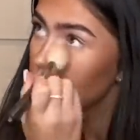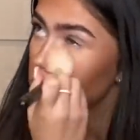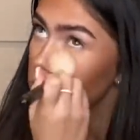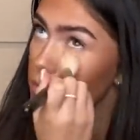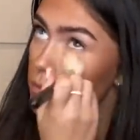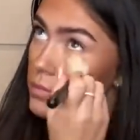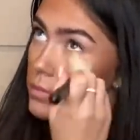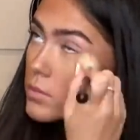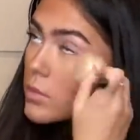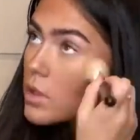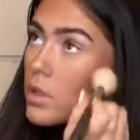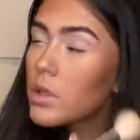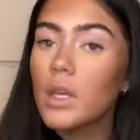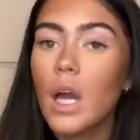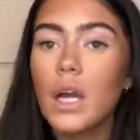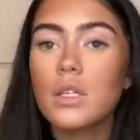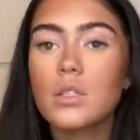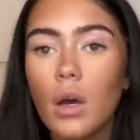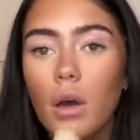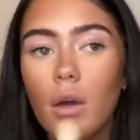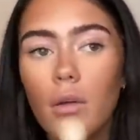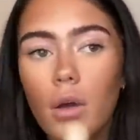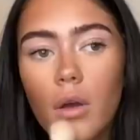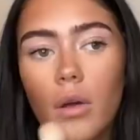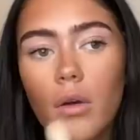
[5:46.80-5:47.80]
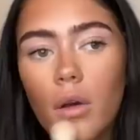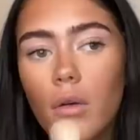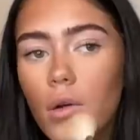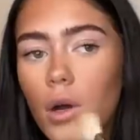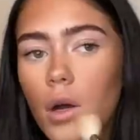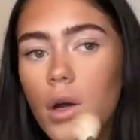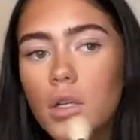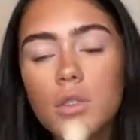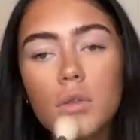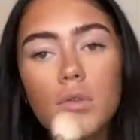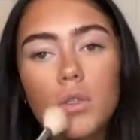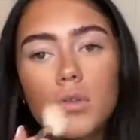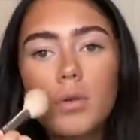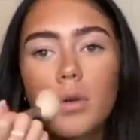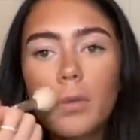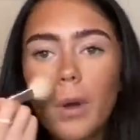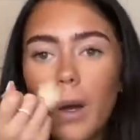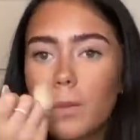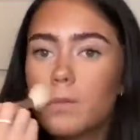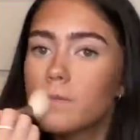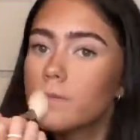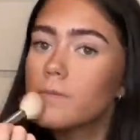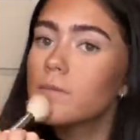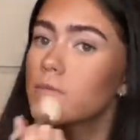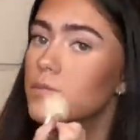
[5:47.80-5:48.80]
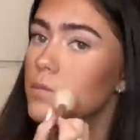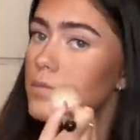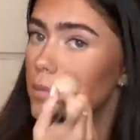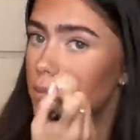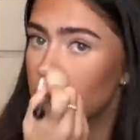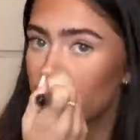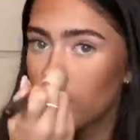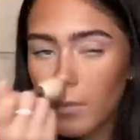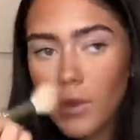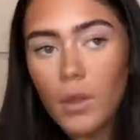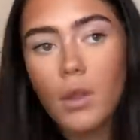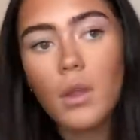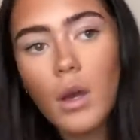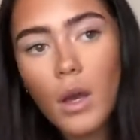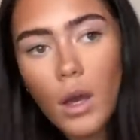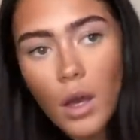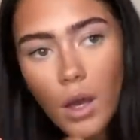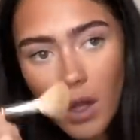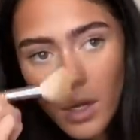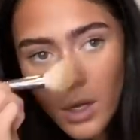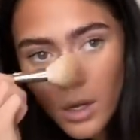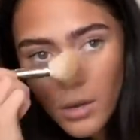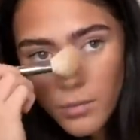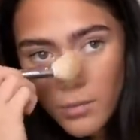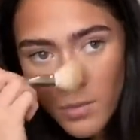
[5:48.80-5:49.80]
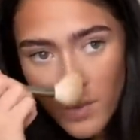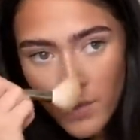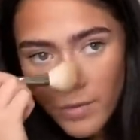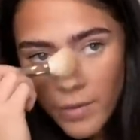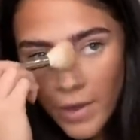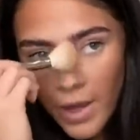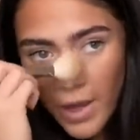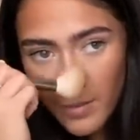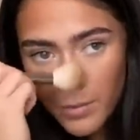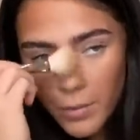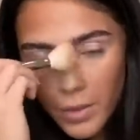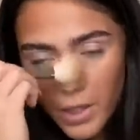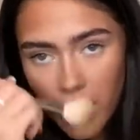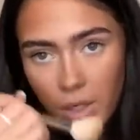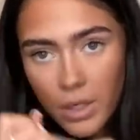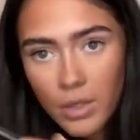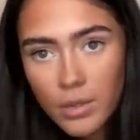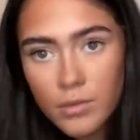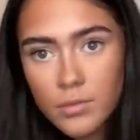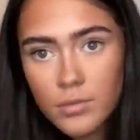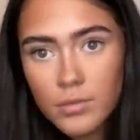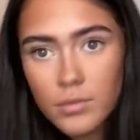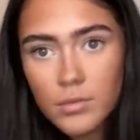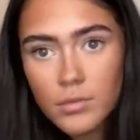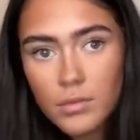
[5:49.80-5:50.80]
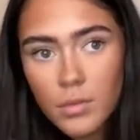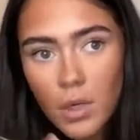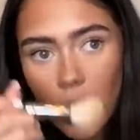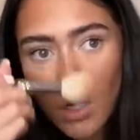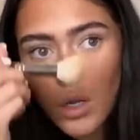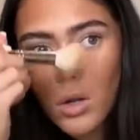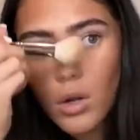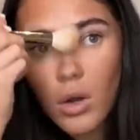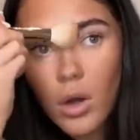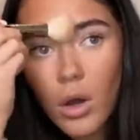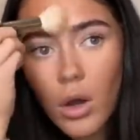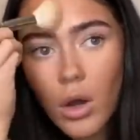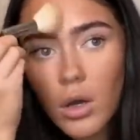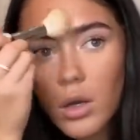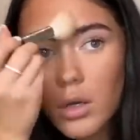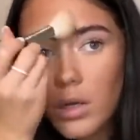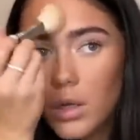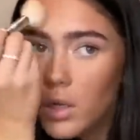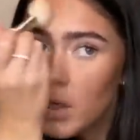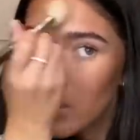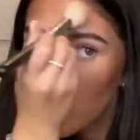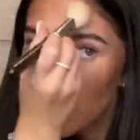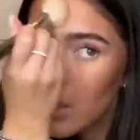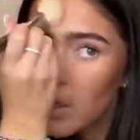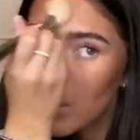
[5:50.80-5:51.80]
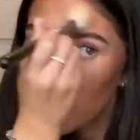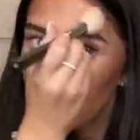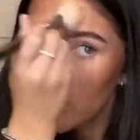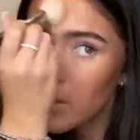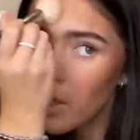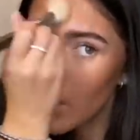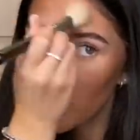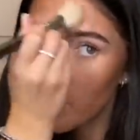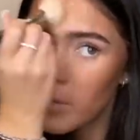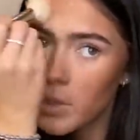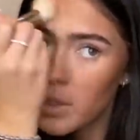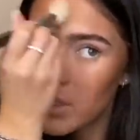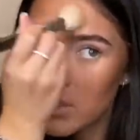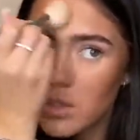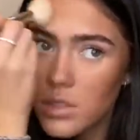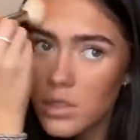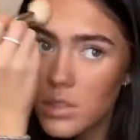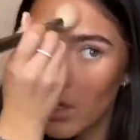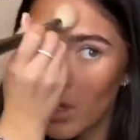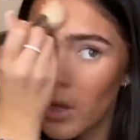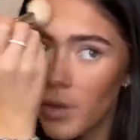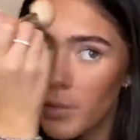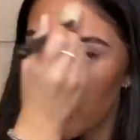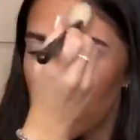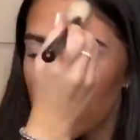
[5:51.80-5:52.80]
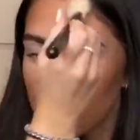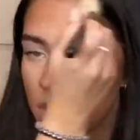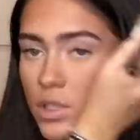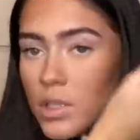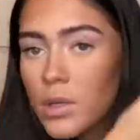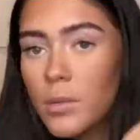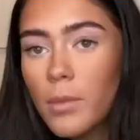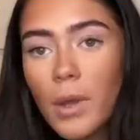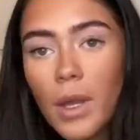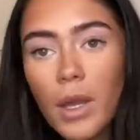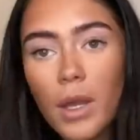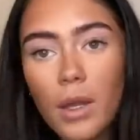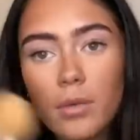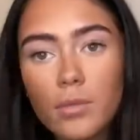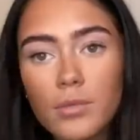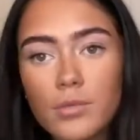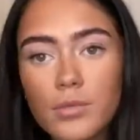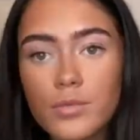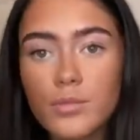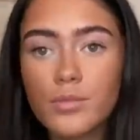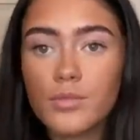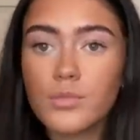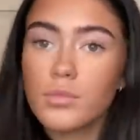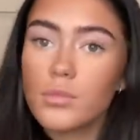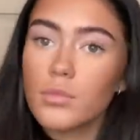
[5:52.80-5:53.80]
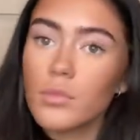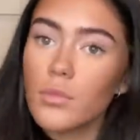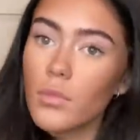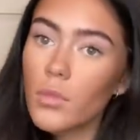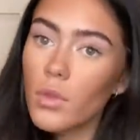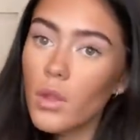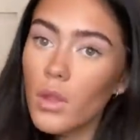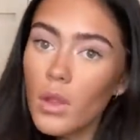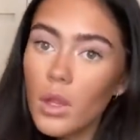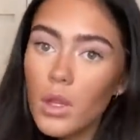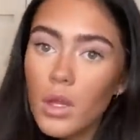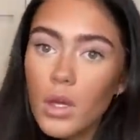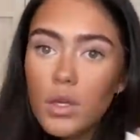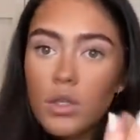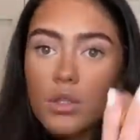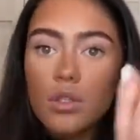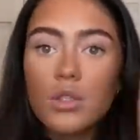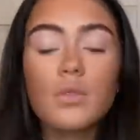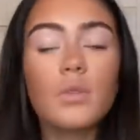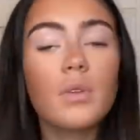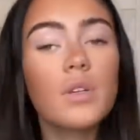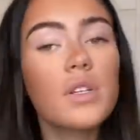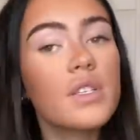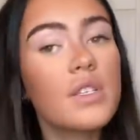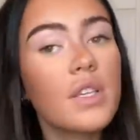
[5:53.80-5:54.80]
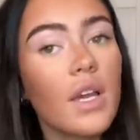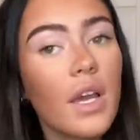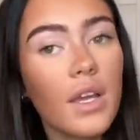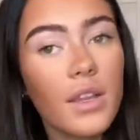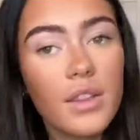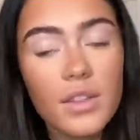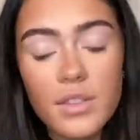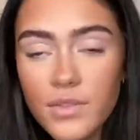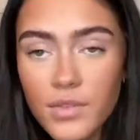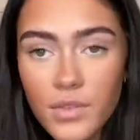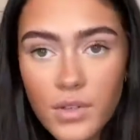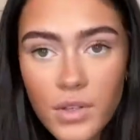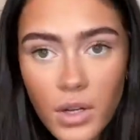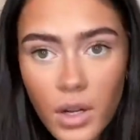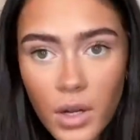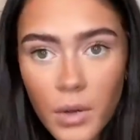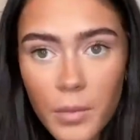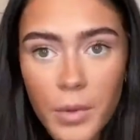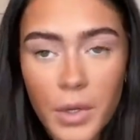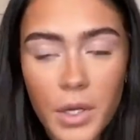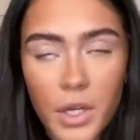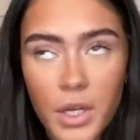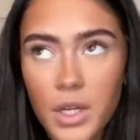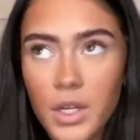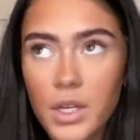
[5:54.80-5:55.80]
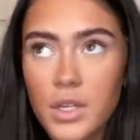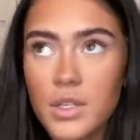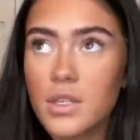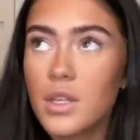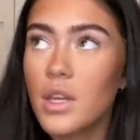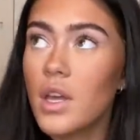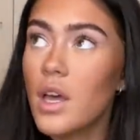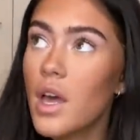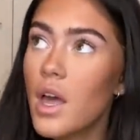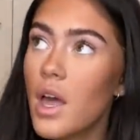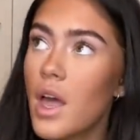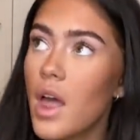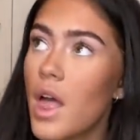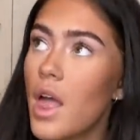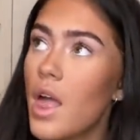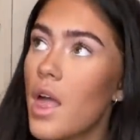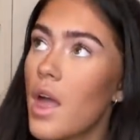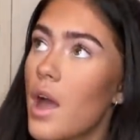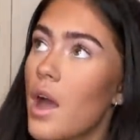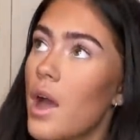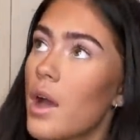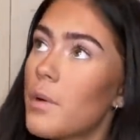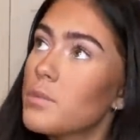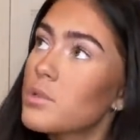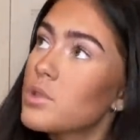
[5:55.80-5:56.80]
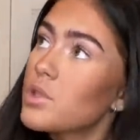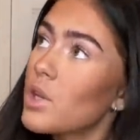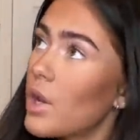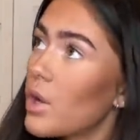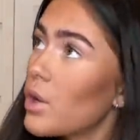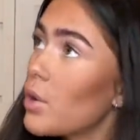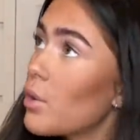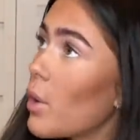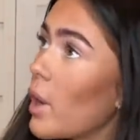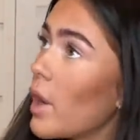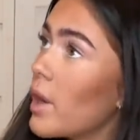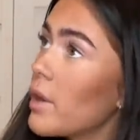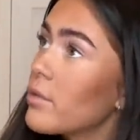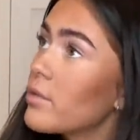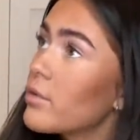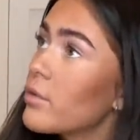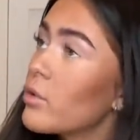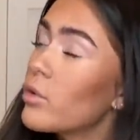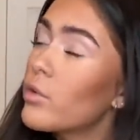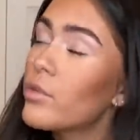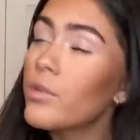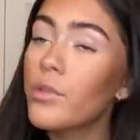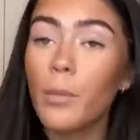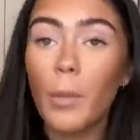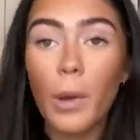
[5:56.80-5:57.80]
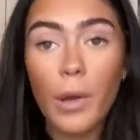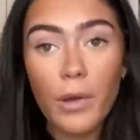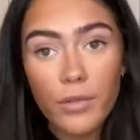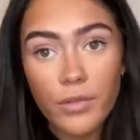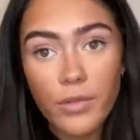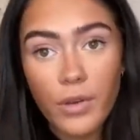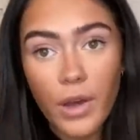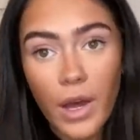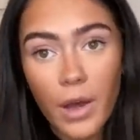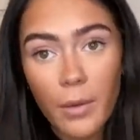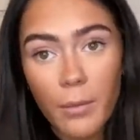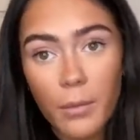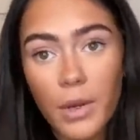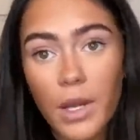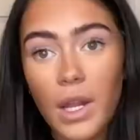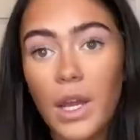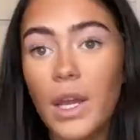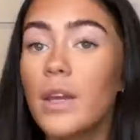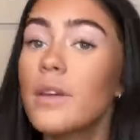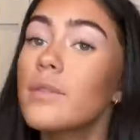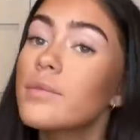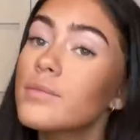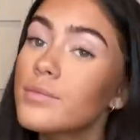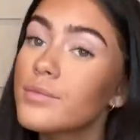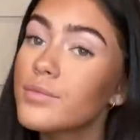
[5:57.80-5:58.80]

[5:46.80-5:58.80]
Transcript: Yeah, so I just want to talk about... I love my family a lot. They mean so much to me. Just want to say it in this video because so grateful for my family.